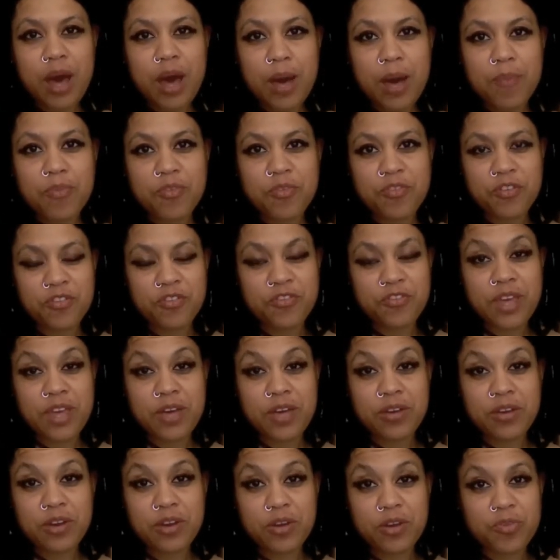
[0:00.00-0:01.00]
up for
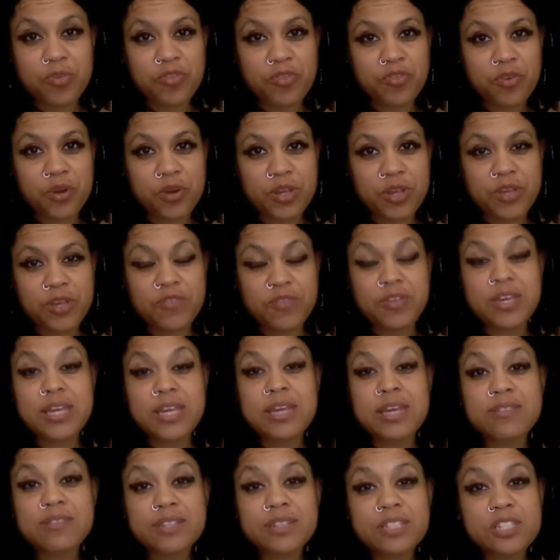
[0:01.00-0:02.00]
failure before you've
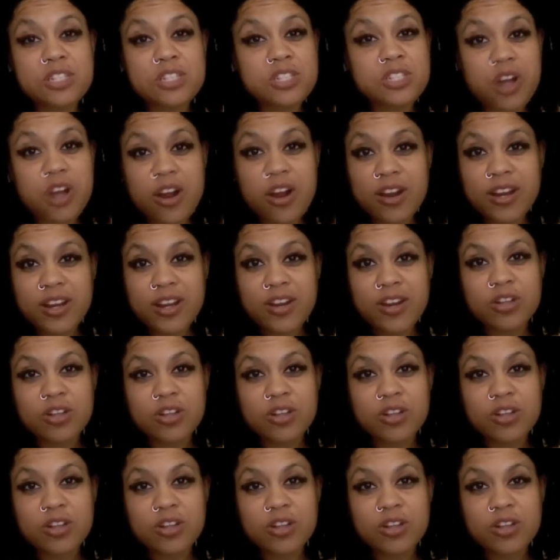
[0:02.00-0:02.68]
even started or